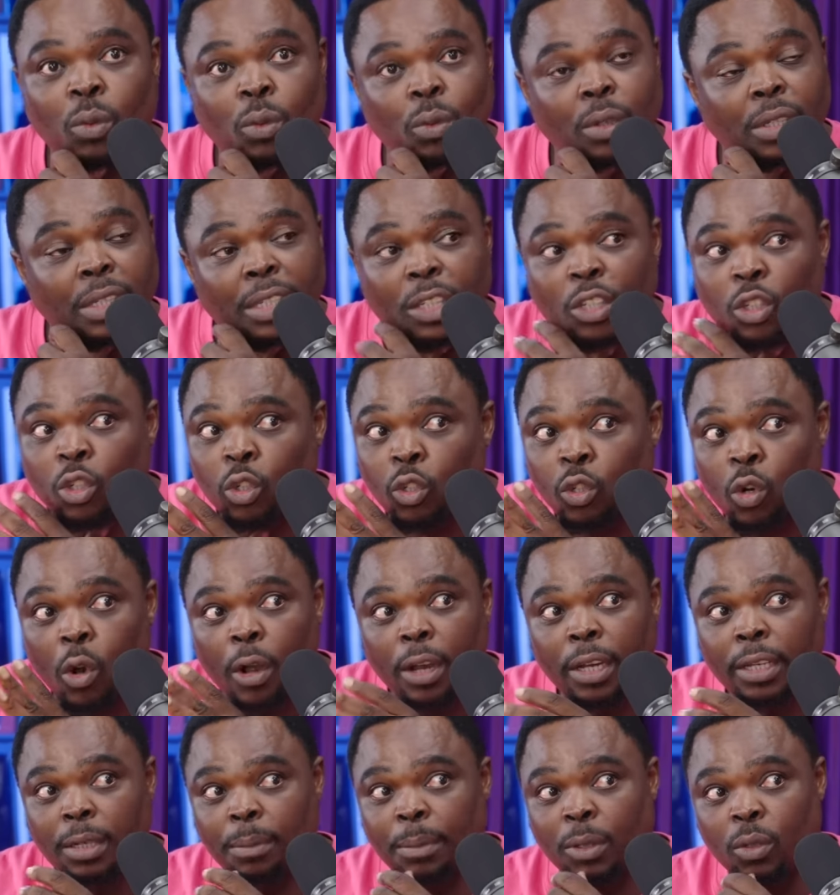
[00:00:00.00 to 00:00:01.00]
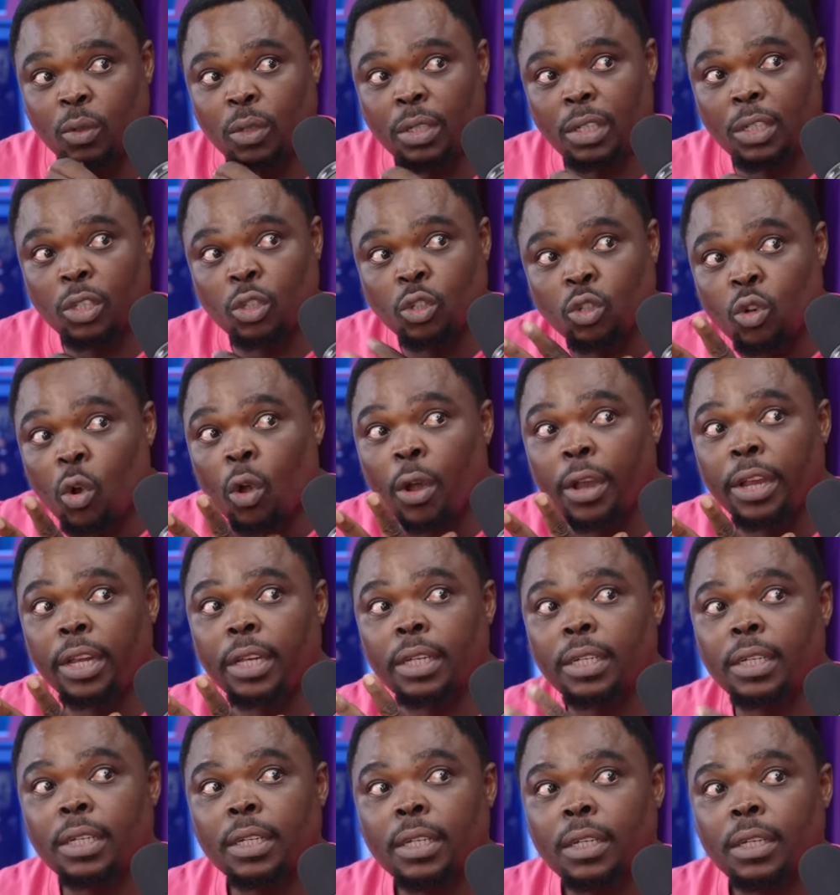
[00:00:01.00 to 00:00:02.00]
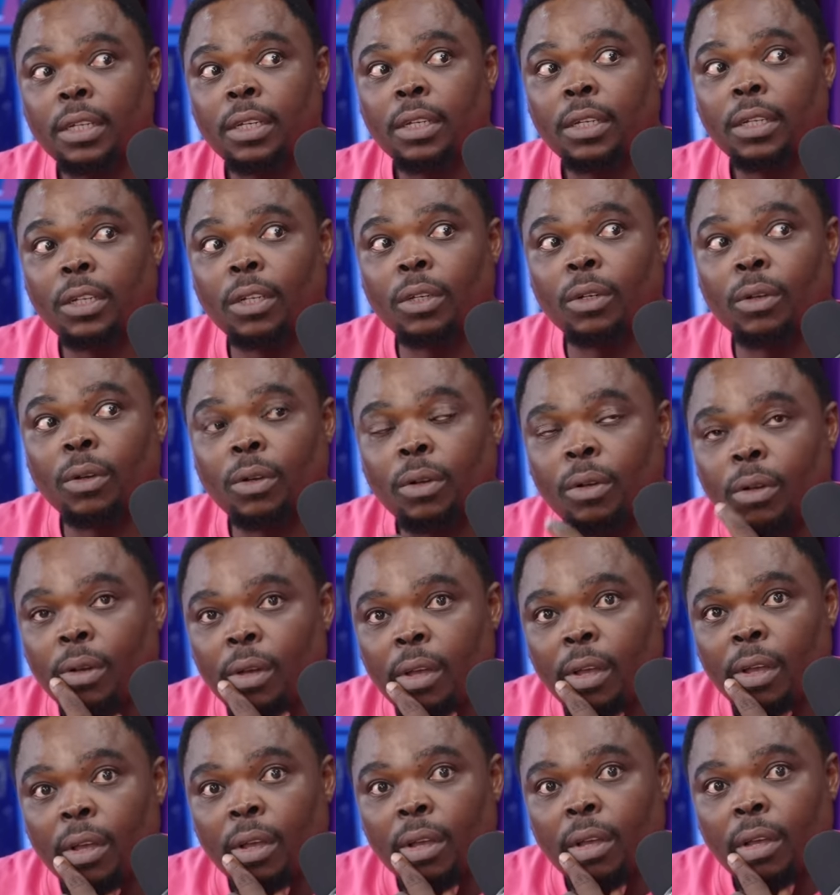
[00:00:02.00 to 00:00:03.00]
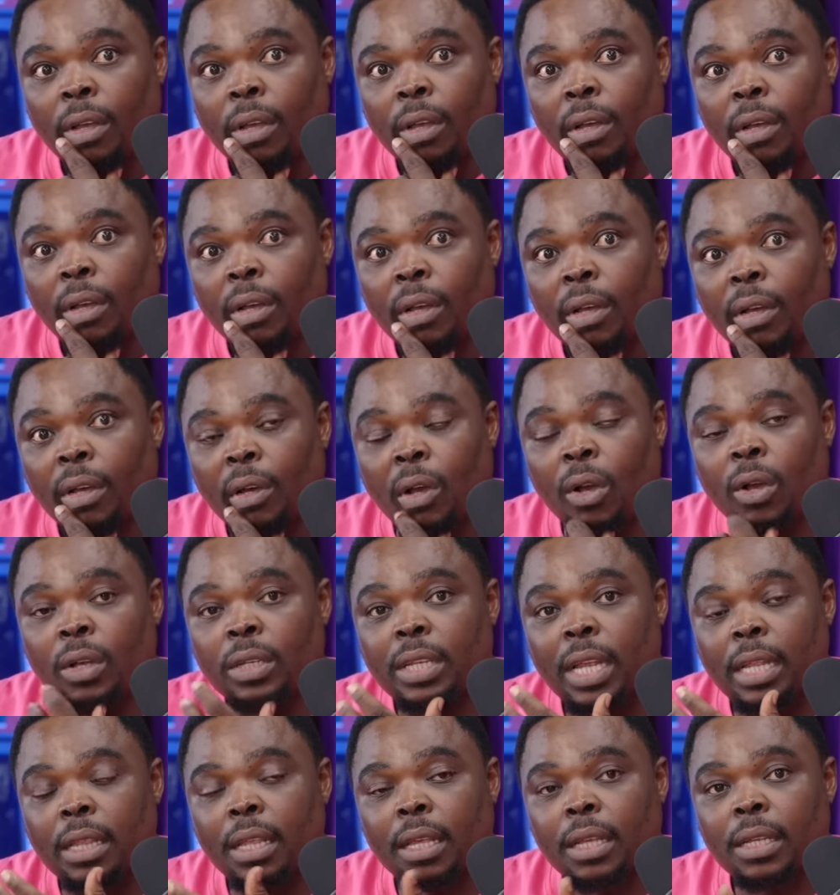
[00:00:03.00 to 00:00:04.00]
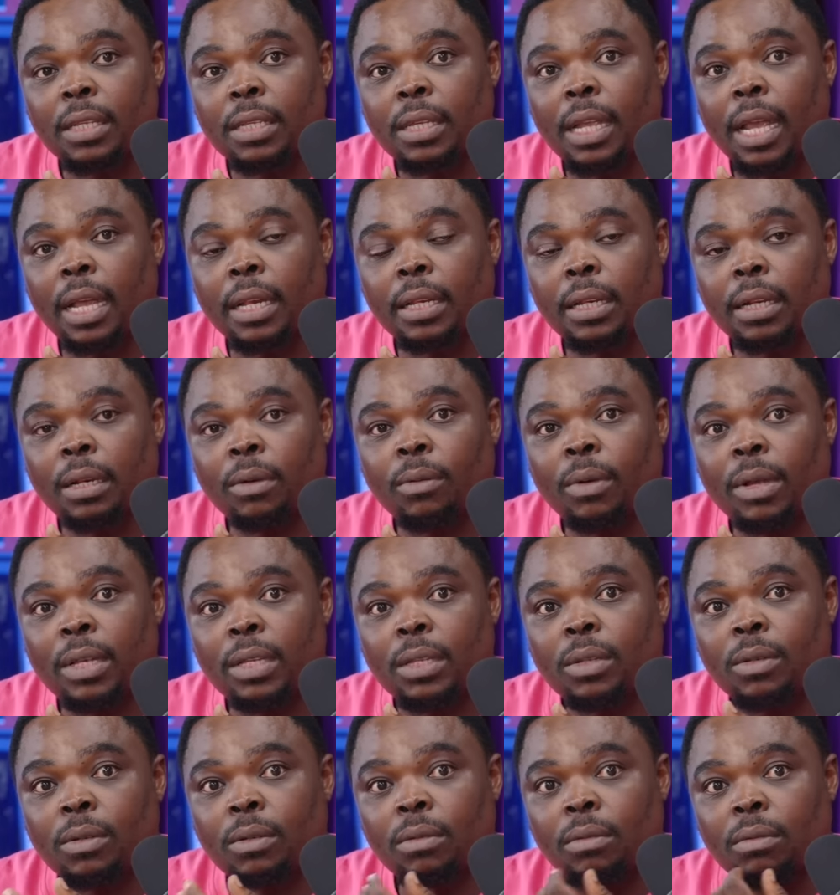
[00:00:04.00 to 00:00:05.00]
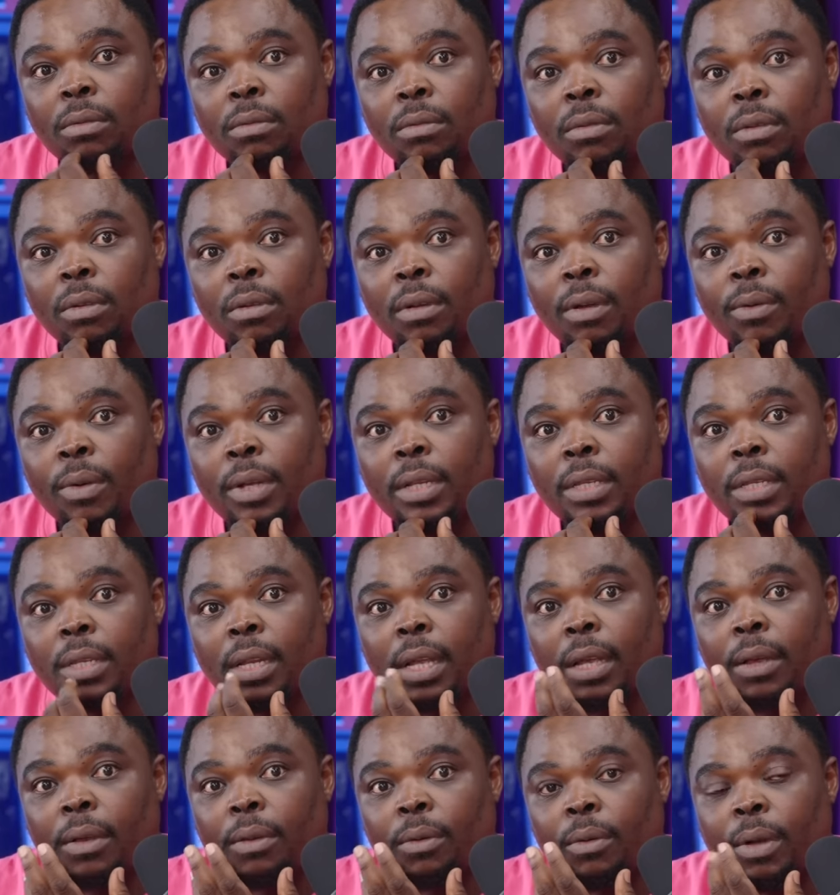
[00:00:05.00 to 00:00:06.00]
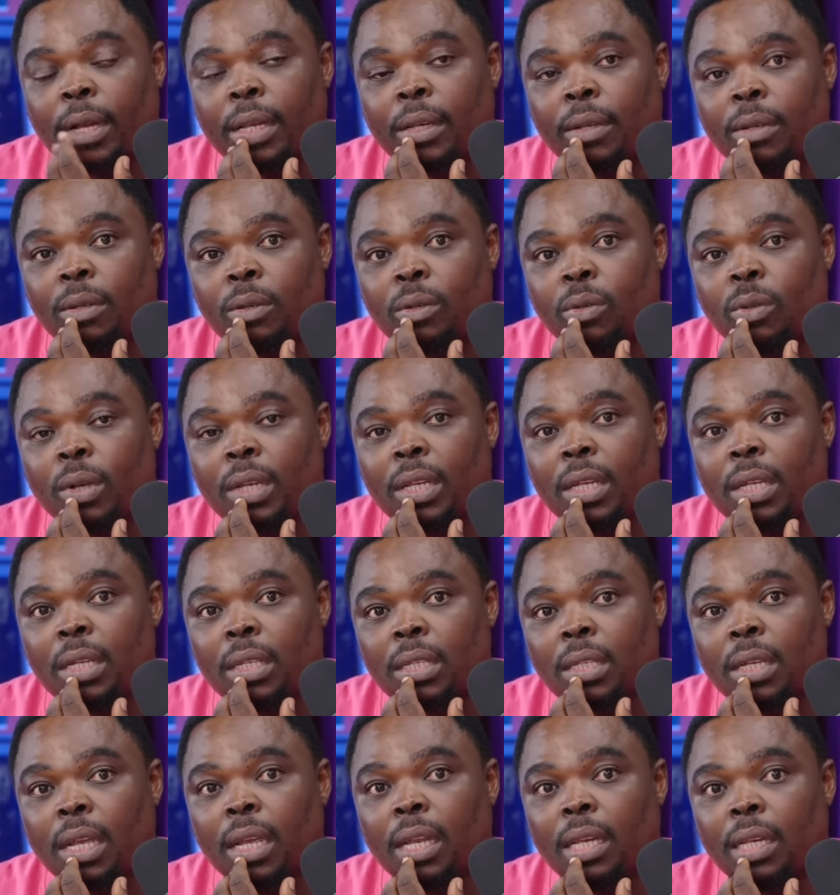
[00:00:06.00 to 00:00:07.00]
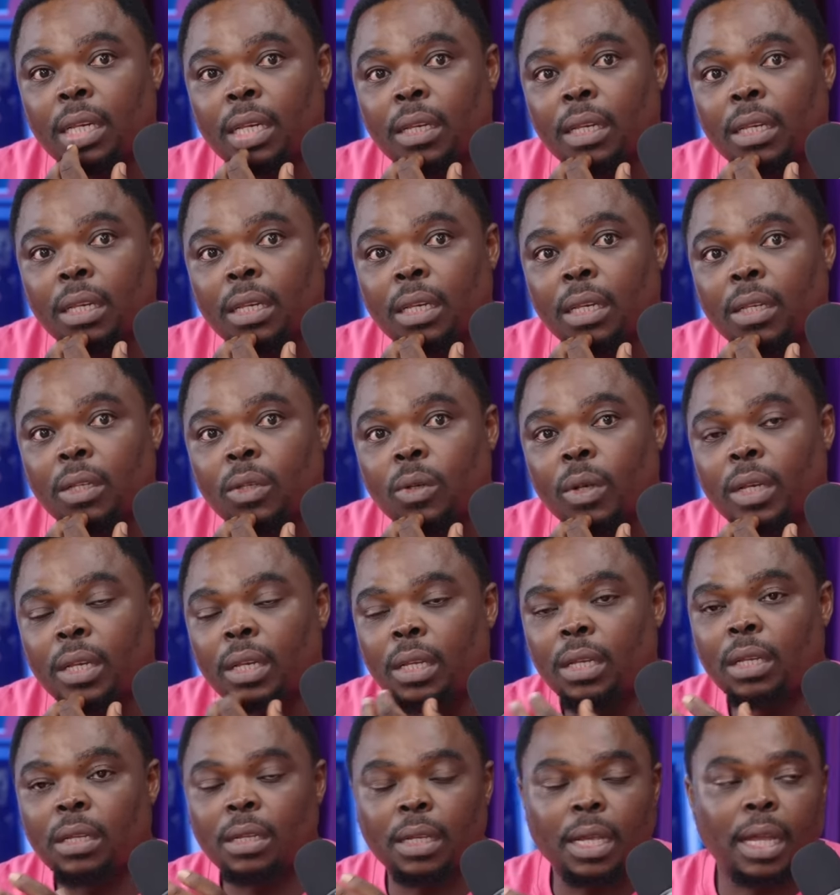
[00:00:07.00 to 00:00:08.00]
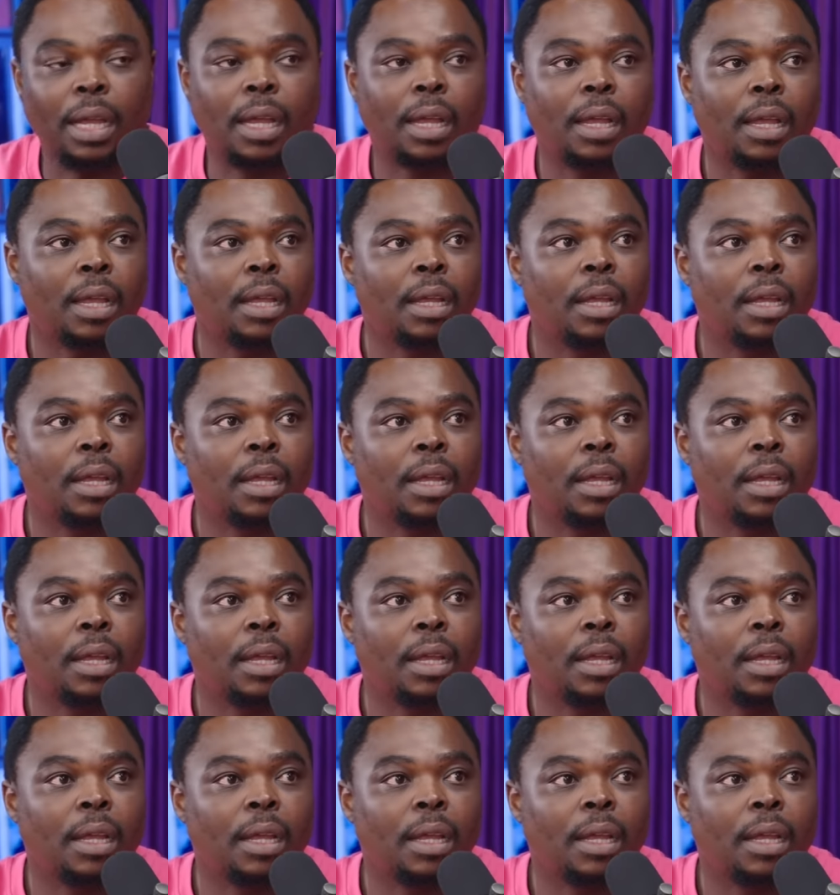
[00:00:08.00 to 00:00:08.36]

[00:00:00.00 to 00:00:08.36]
You destroyed me. You destroyed, you know. Because I think a scandal was, I was there when, 2010? Yeah.